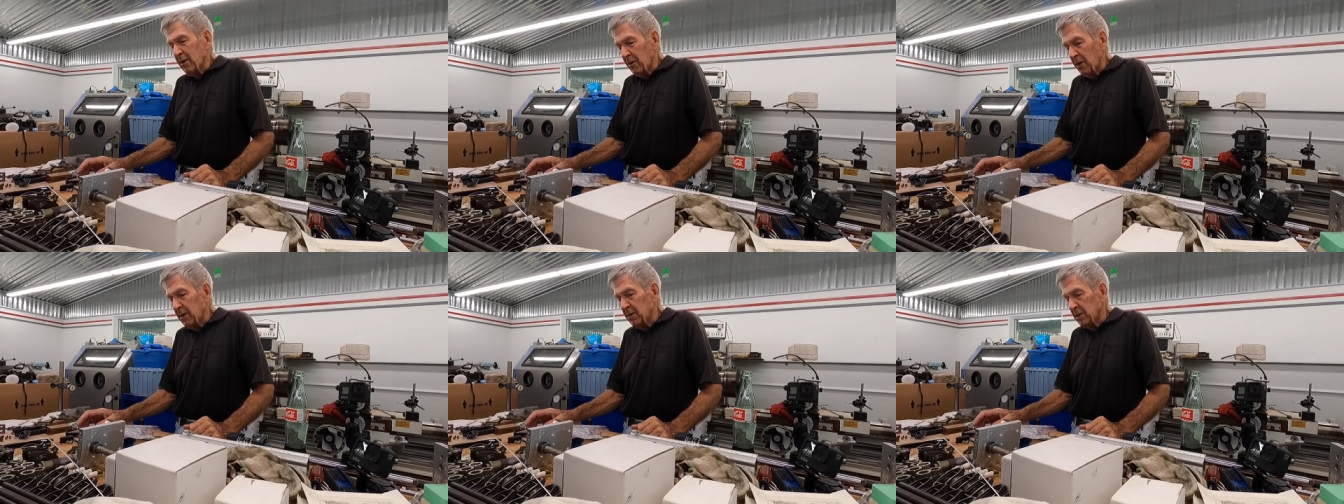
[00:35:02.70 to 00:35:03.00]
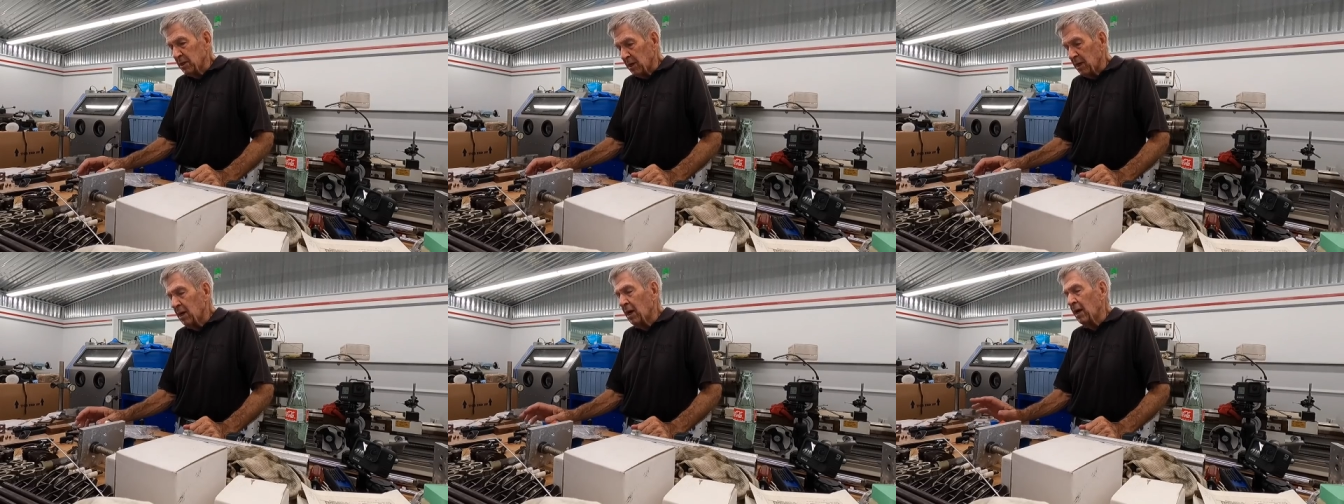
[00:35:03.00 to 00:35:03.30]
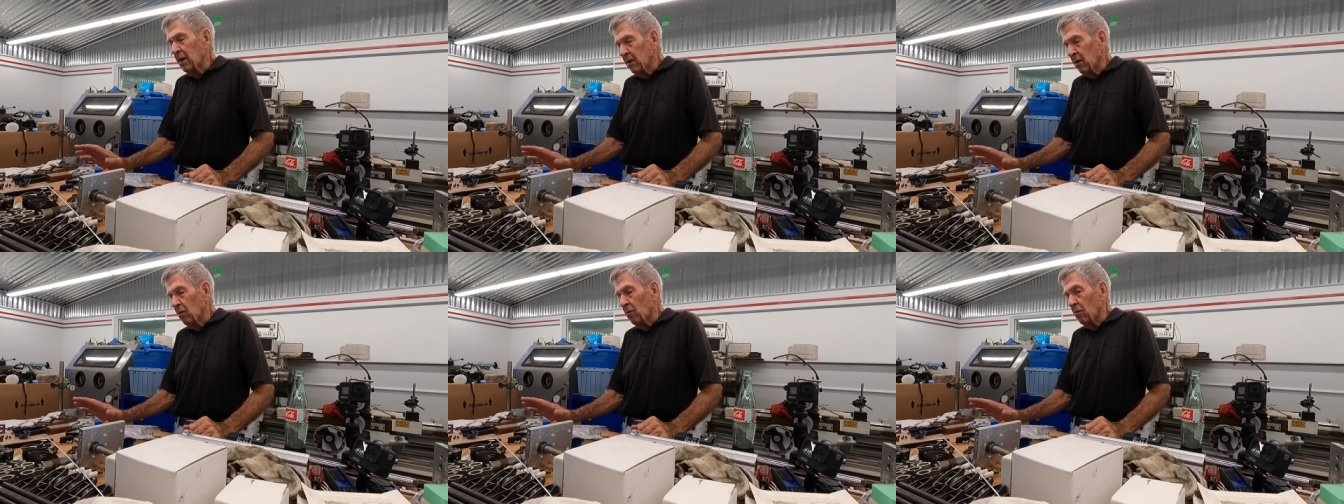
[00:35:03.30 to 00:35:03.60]
crazy. Yeah,
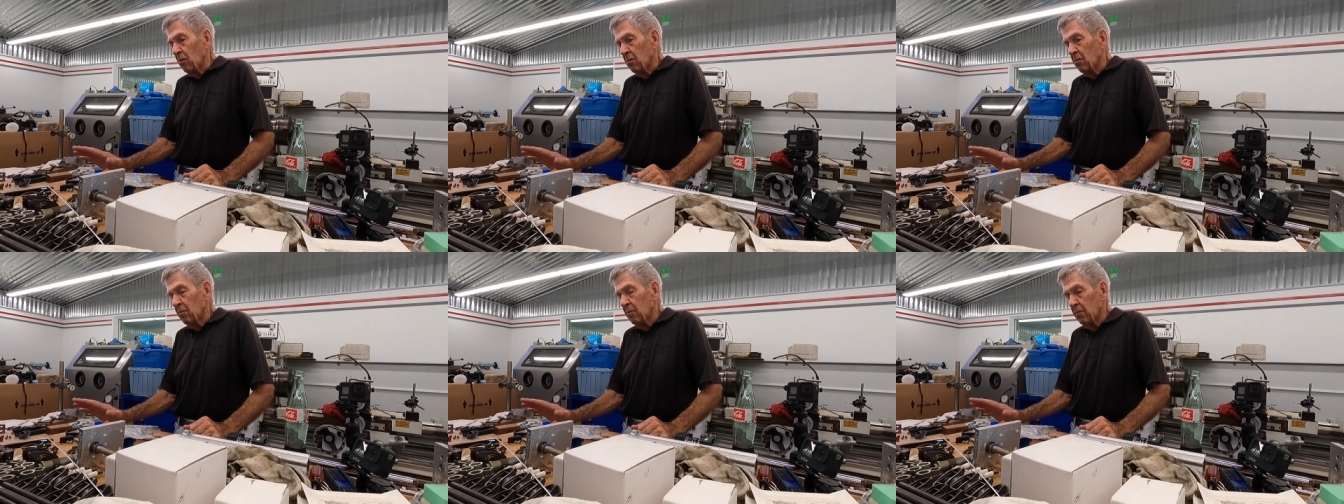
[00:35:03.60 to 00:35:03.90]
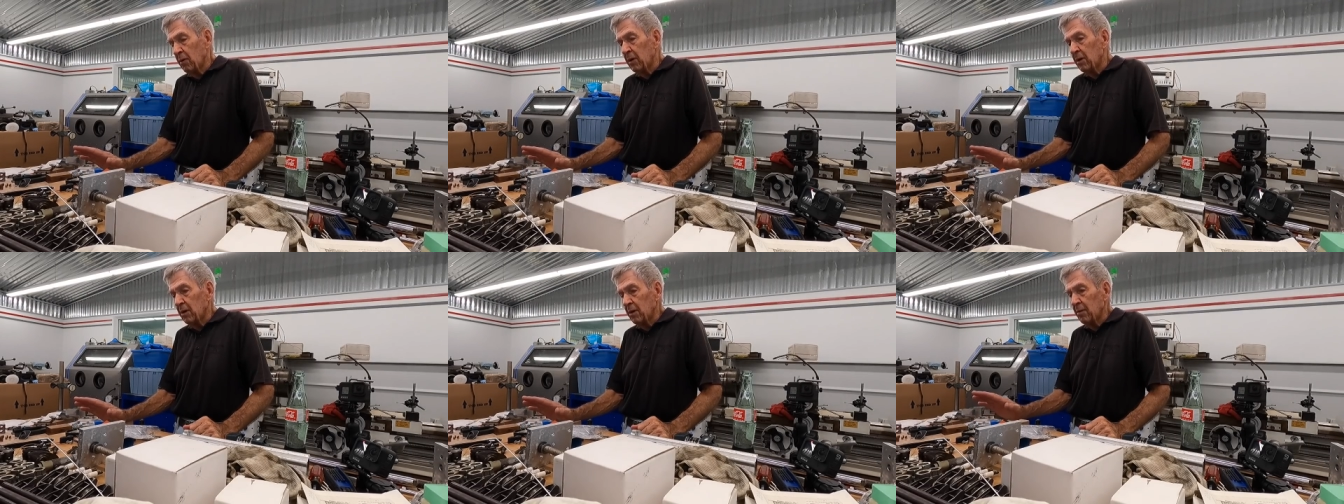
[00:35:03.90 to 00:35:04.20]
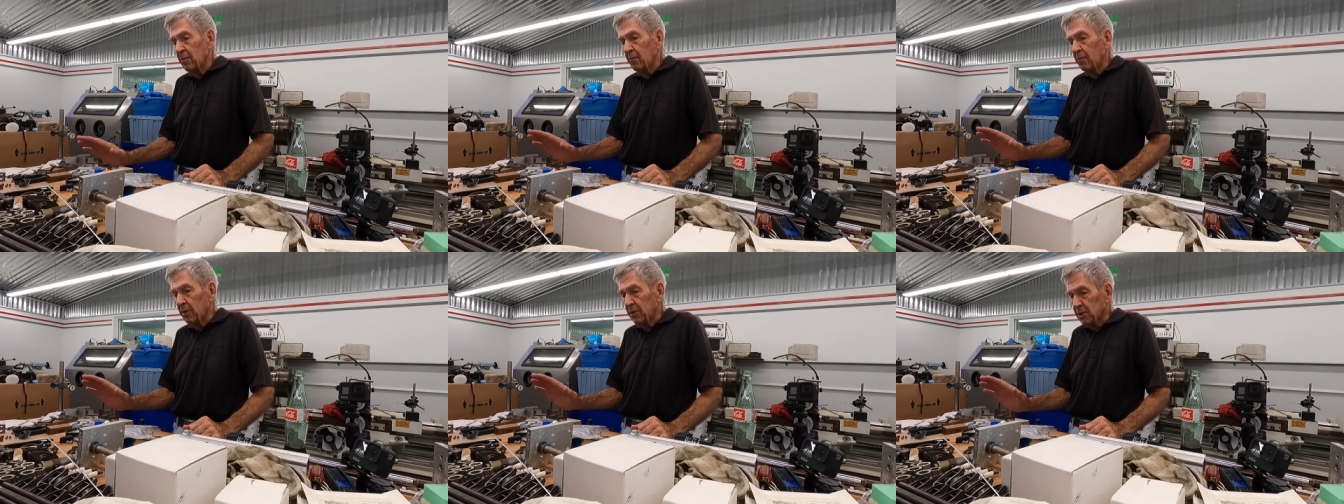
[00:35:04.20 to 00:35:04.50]
I know. But
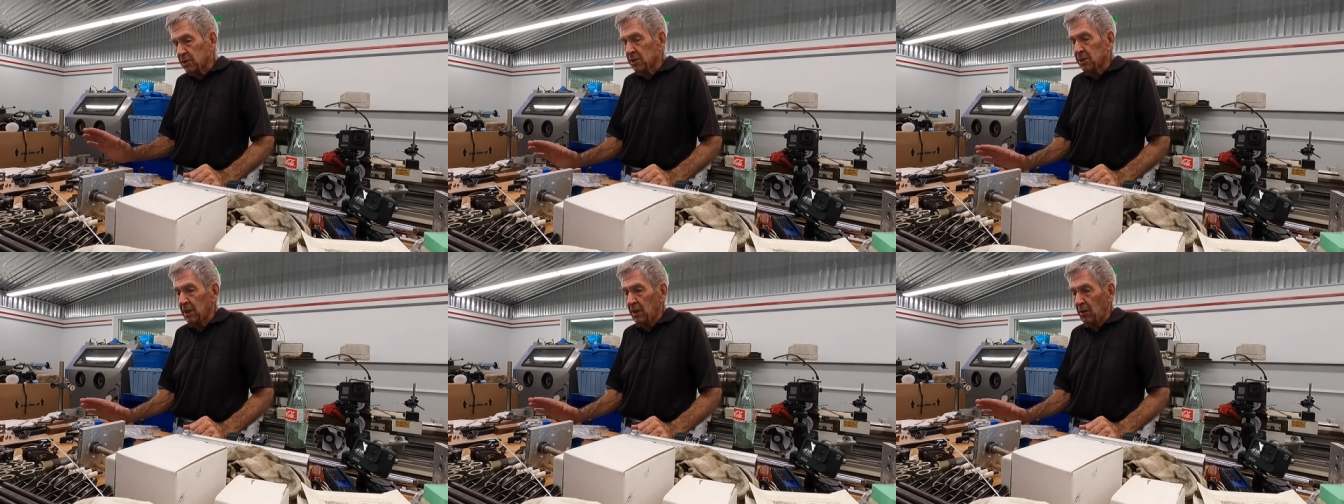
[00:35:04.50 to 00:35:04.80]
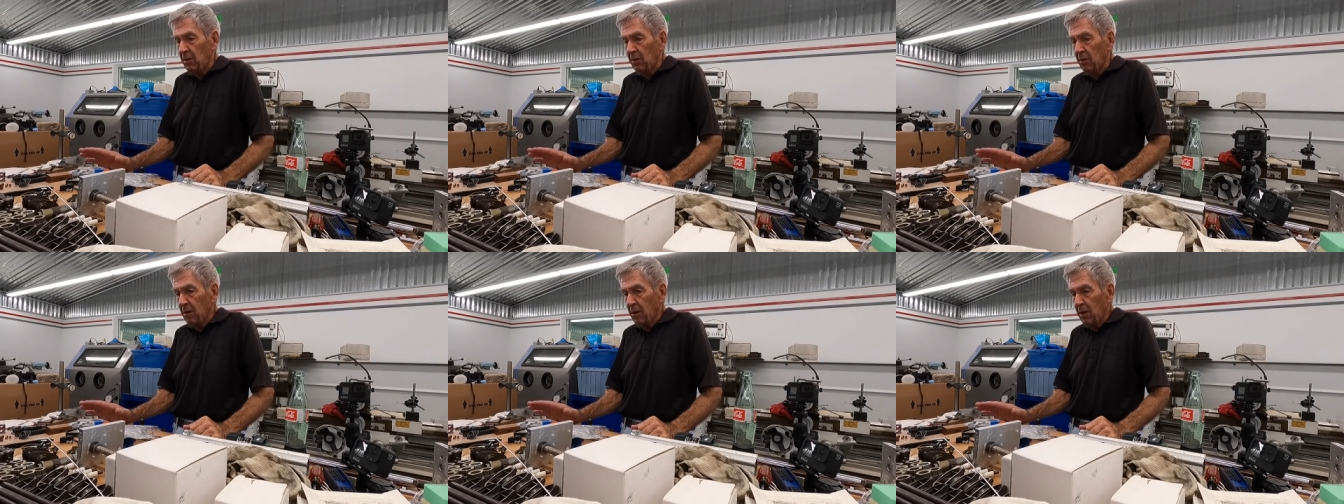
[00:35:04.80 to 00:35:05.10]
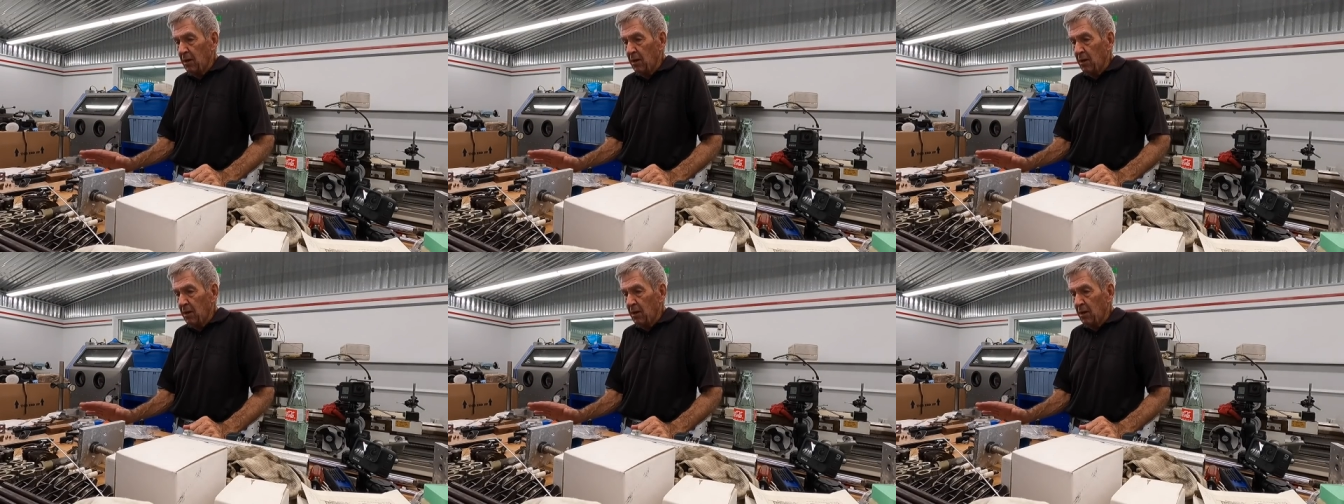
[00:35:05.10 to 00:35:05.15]
but still,